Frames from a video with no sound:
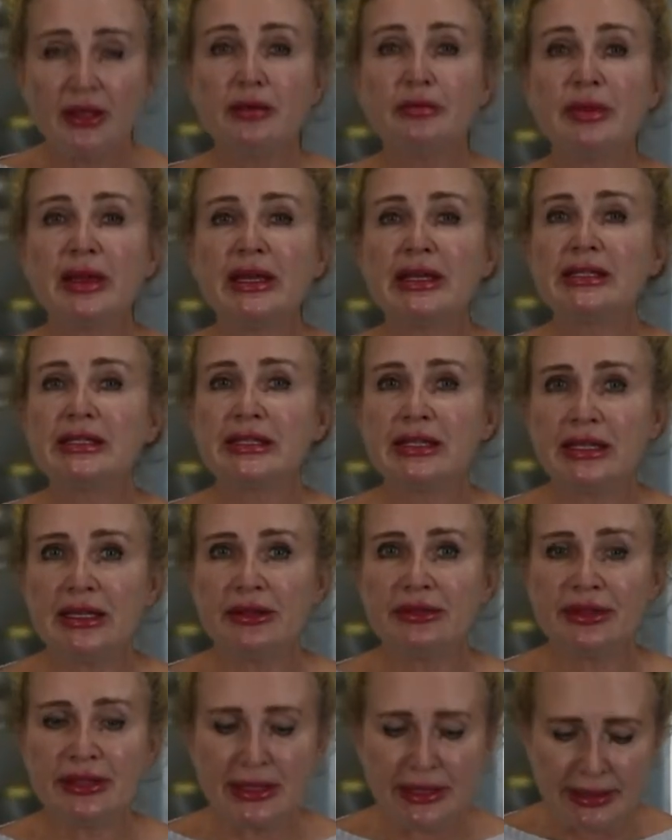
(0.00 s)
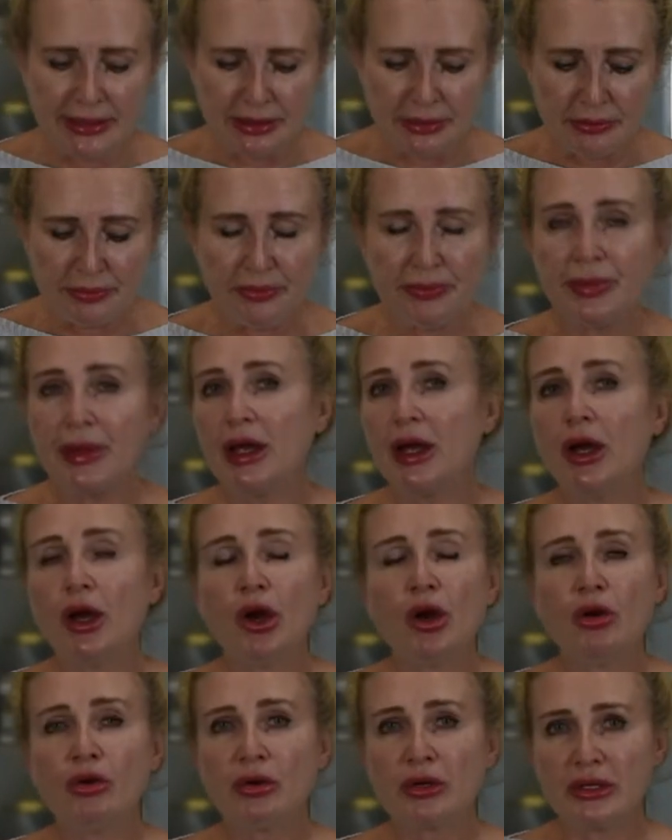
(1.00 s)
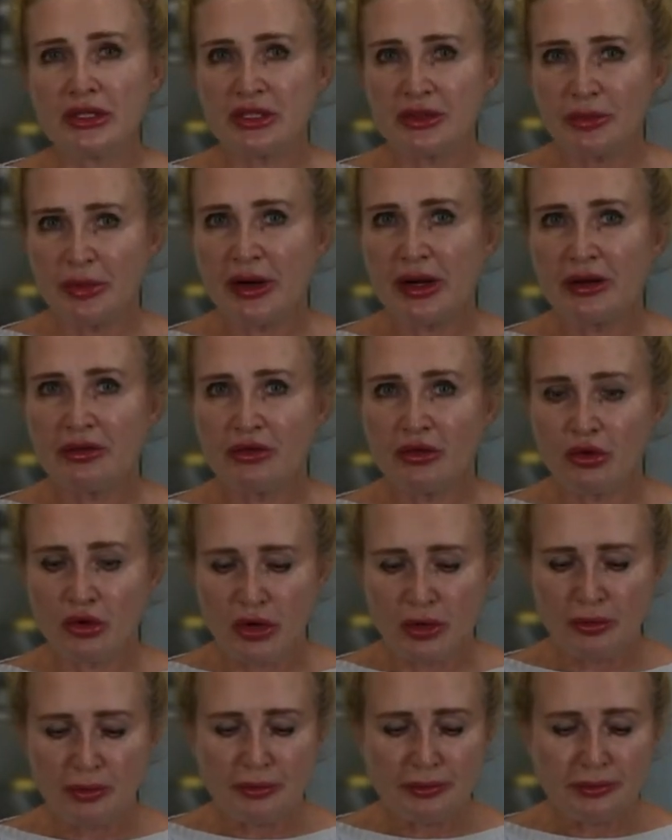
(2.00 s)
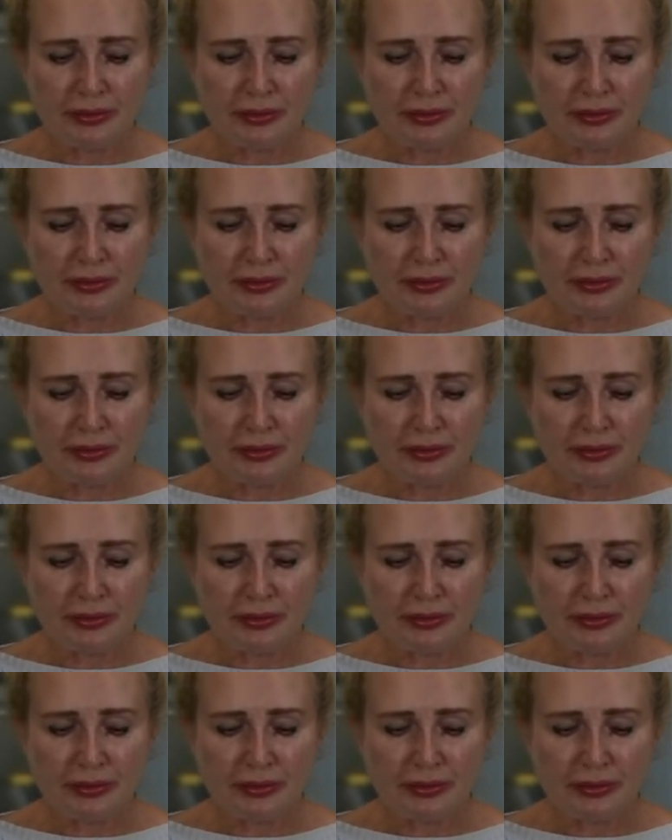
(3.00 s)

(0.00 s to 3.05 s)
bakes evenly. Or a spring form,